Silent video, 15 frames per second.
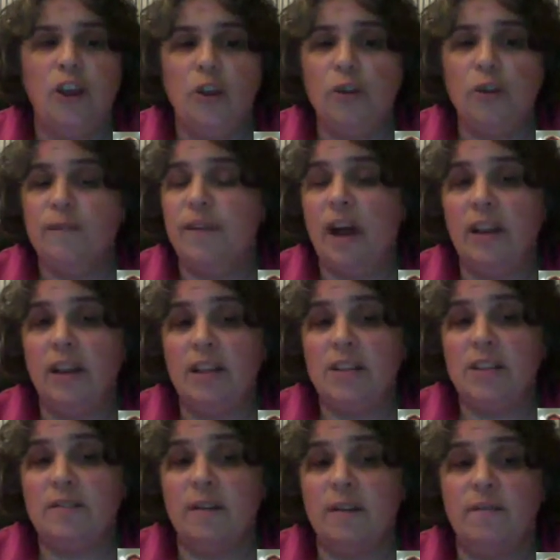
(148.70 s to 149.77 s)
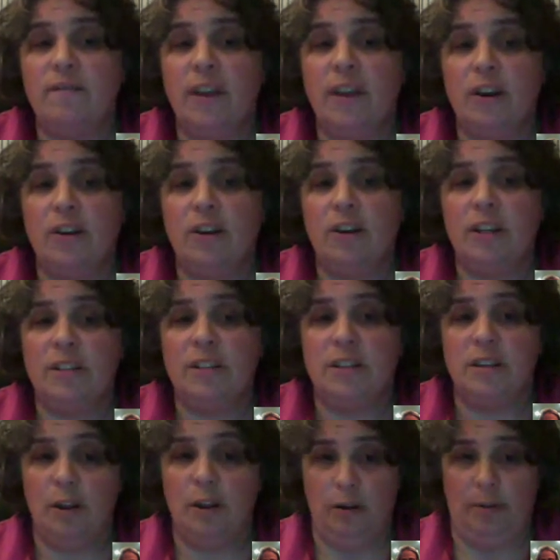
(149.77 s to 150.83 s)
youth violence
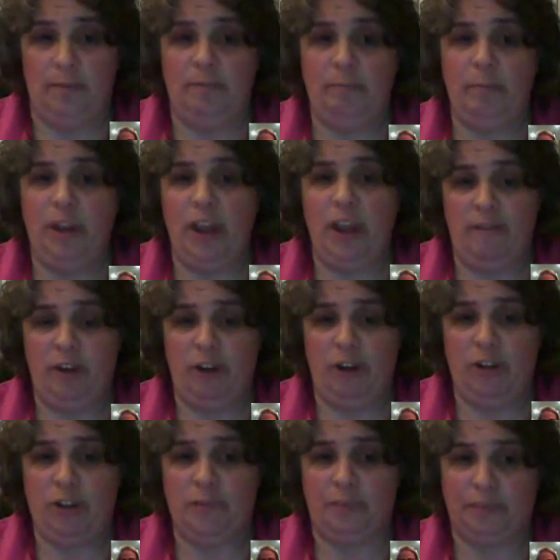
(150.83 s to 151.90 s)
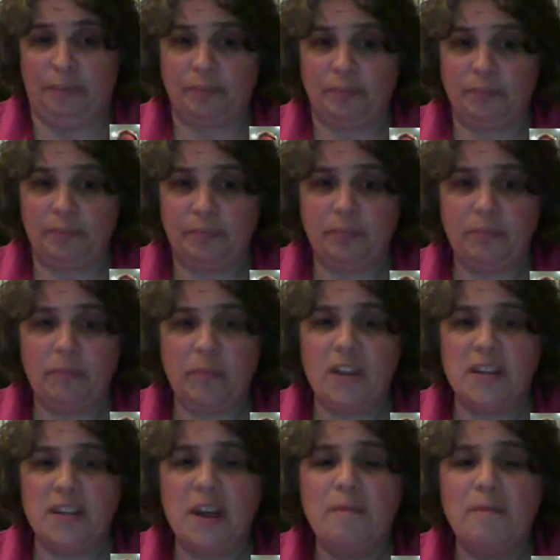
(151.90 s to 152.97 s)
varies behaviors.
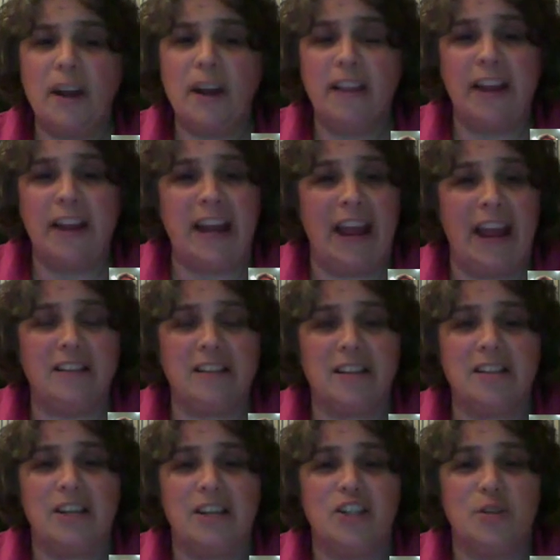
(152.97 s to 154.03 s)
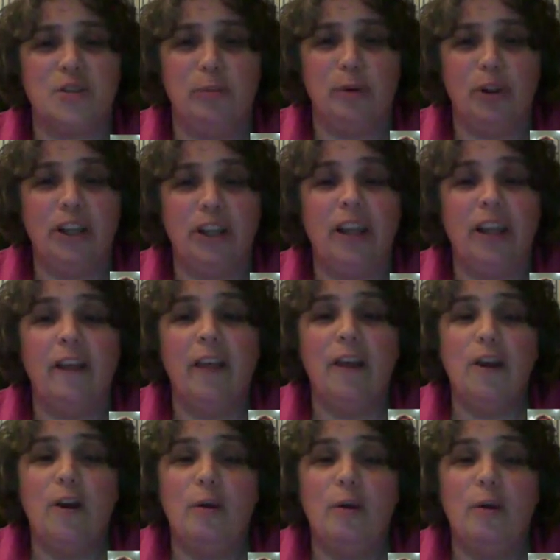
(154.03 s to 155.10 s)
Some violent acts, such as bullying,
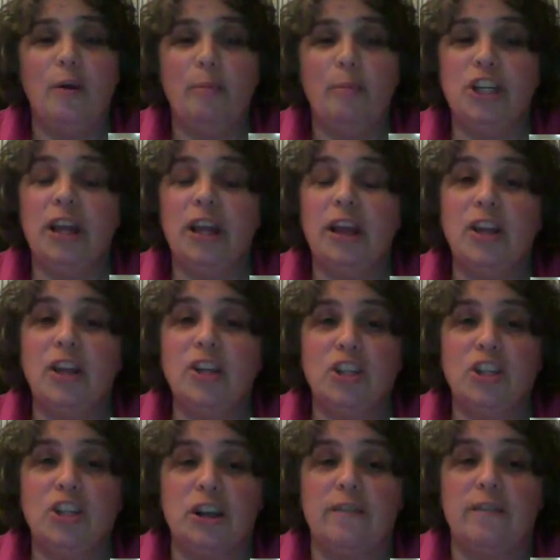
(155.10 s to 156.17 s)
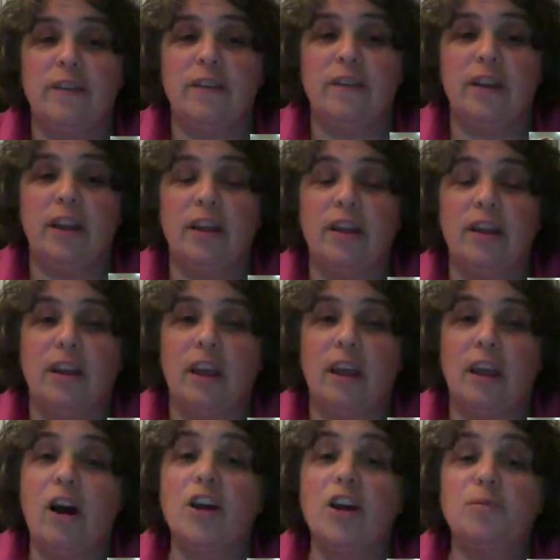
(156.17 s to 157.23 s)
pushing, and shoving,
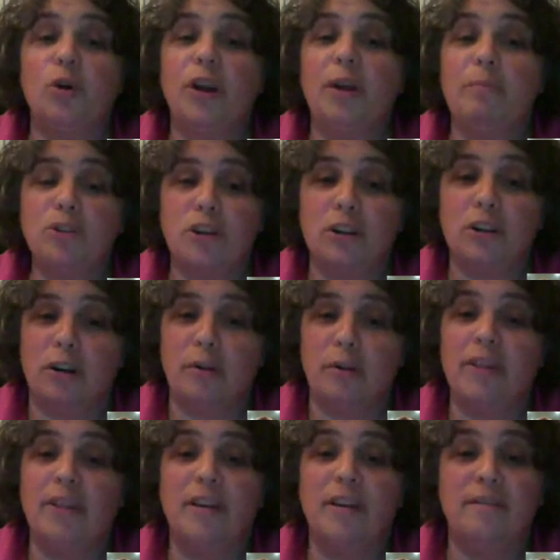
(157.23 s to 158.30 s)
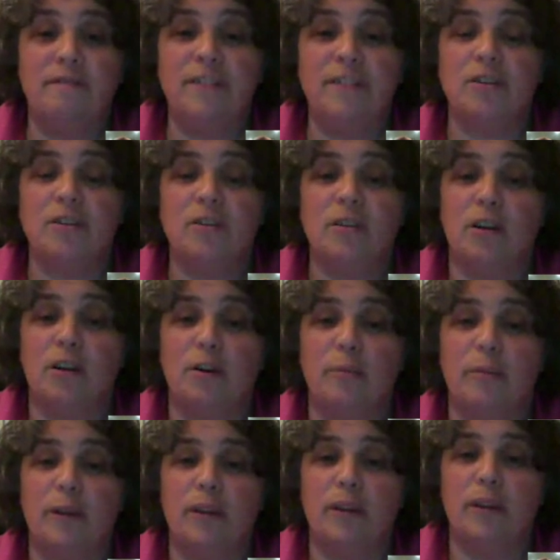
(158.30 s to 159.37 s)
can cause more emotional harm than
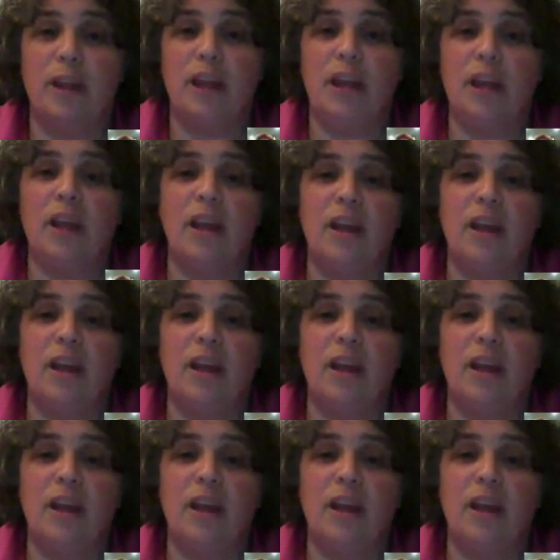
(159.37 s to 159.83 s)
physical harm.